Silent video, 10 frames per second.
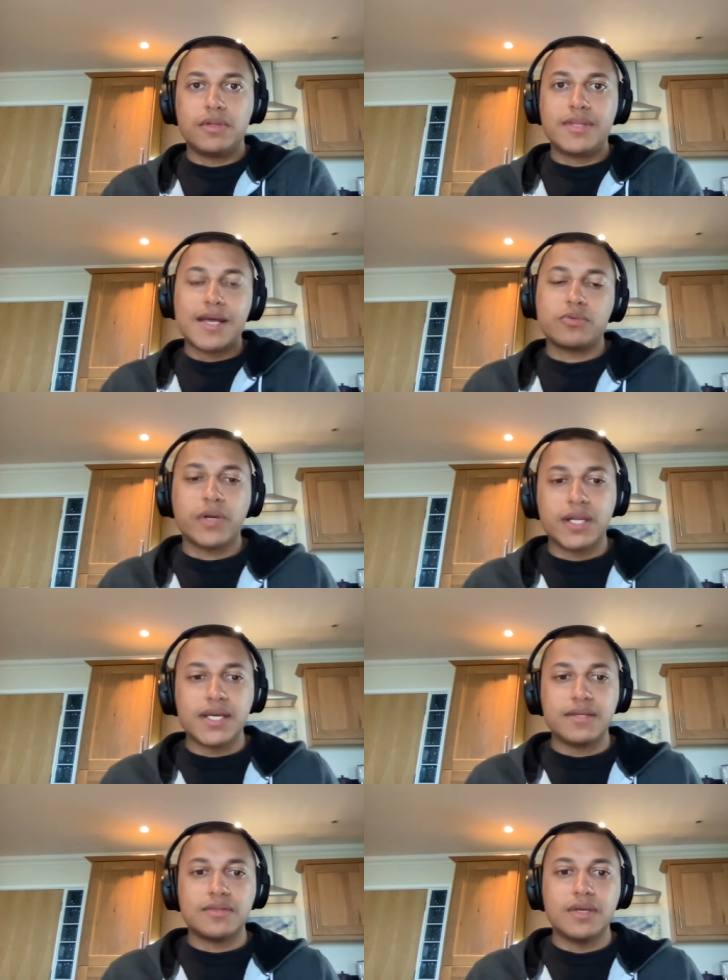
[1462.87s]
That's what it
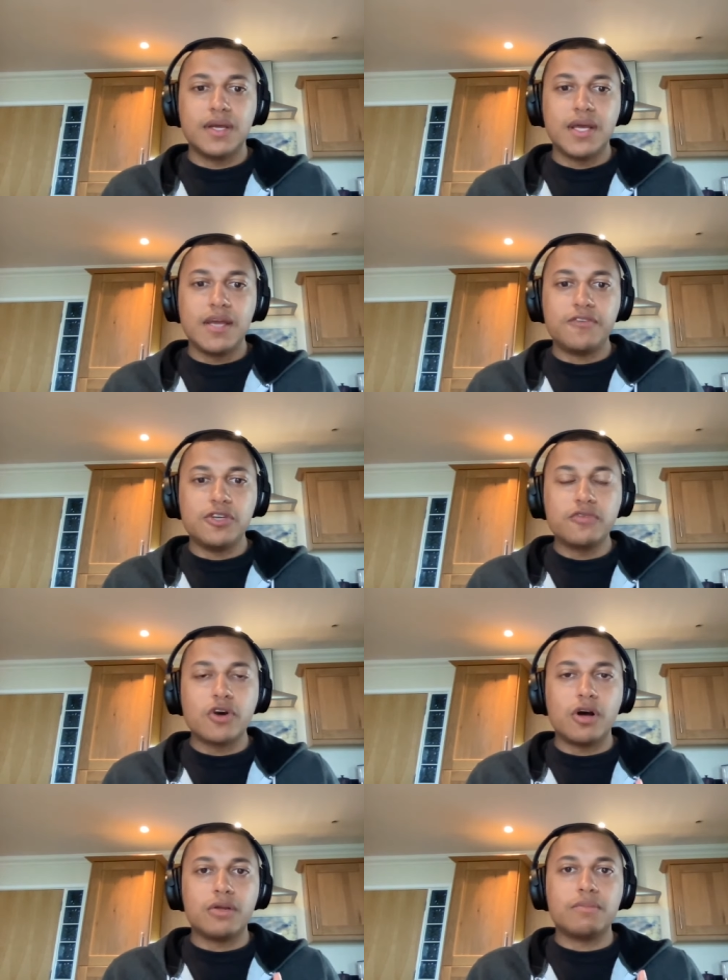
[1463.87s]
is. If you've
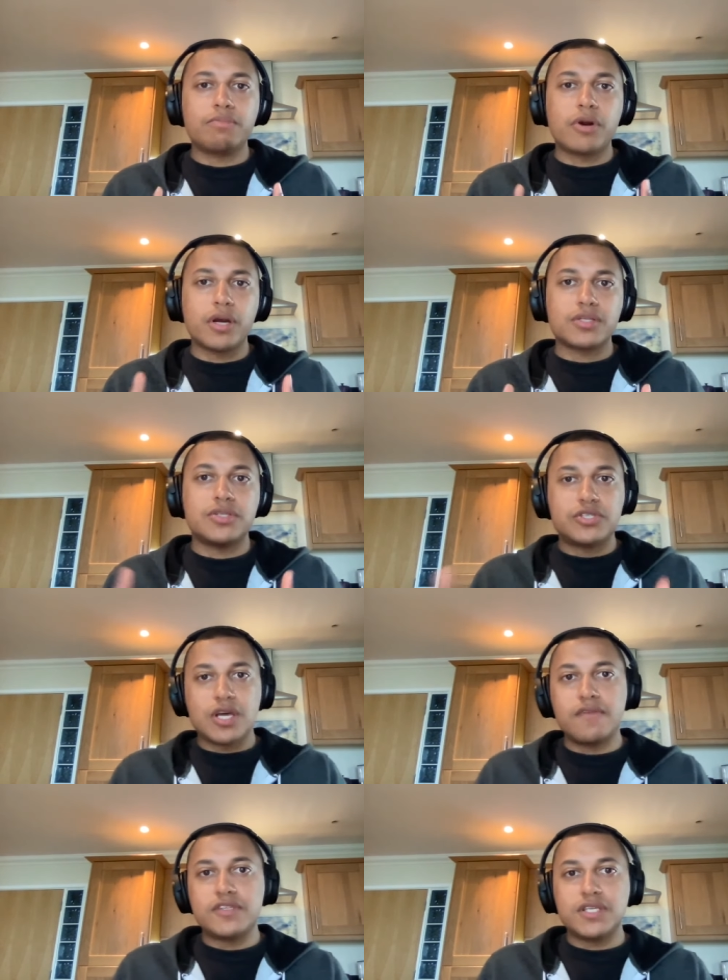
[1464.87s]
got products and
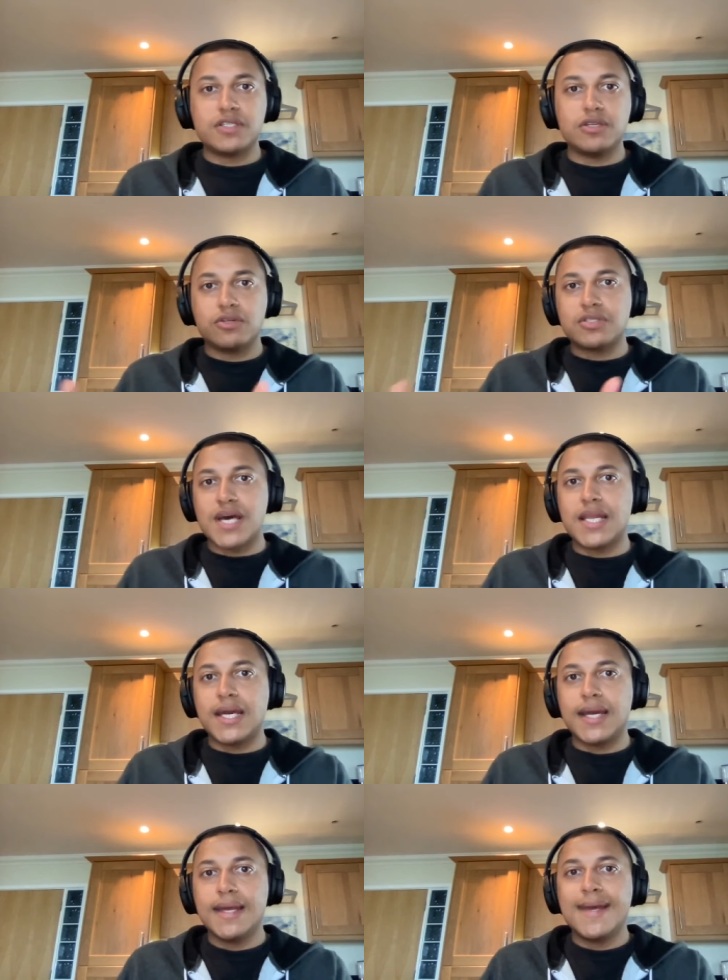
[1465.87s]
services that you're
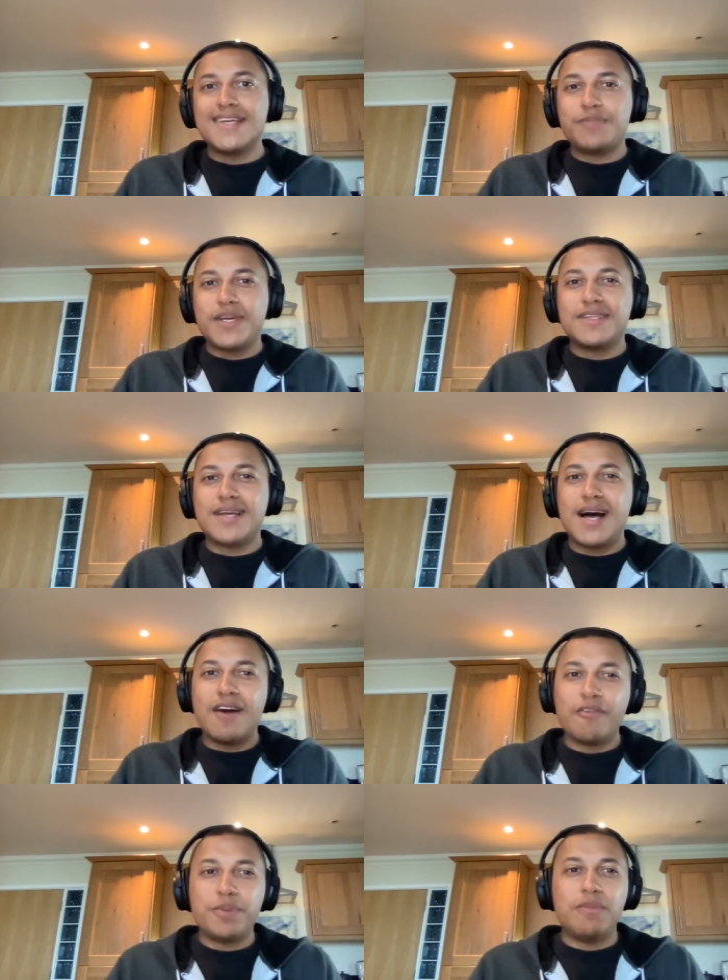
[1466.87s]
selling, it's because
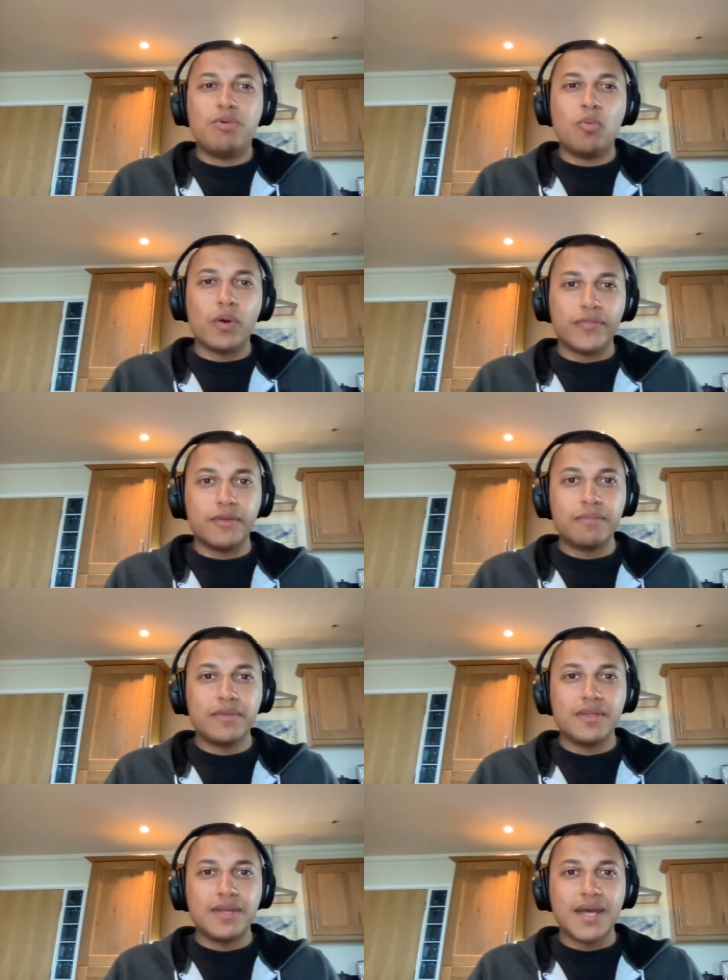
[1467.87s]
other people want them
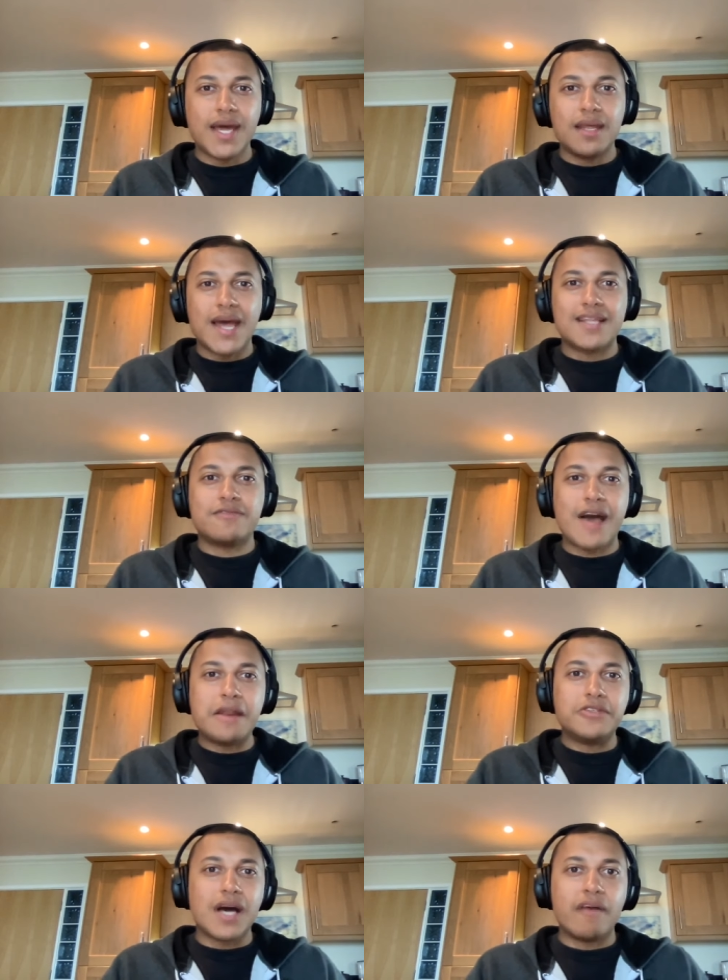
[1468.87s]
and it adds
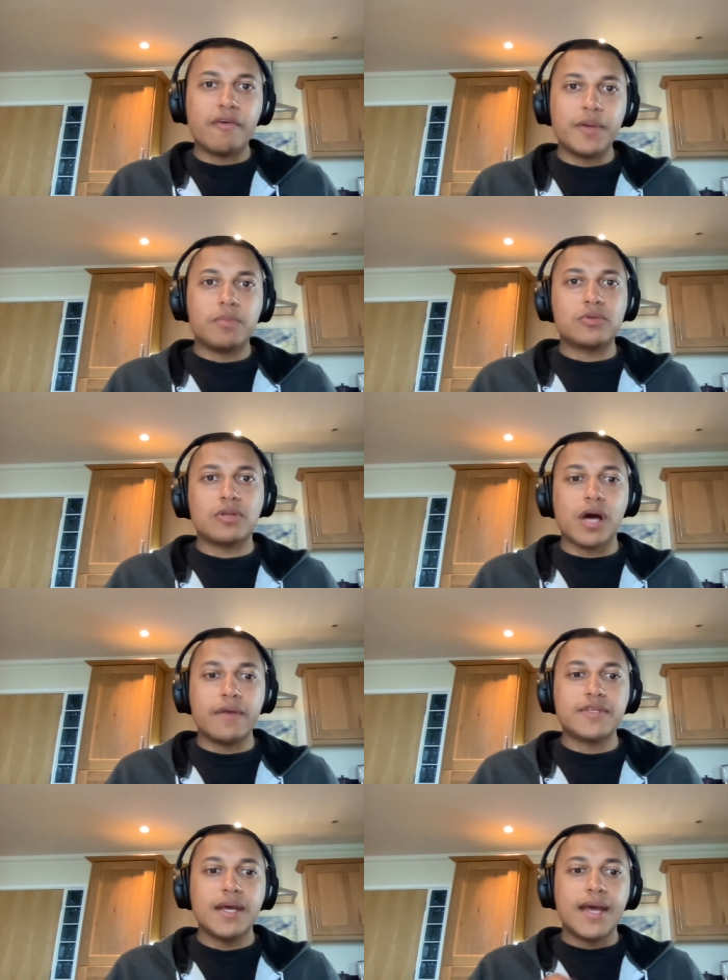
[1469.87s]
value to other people's lives.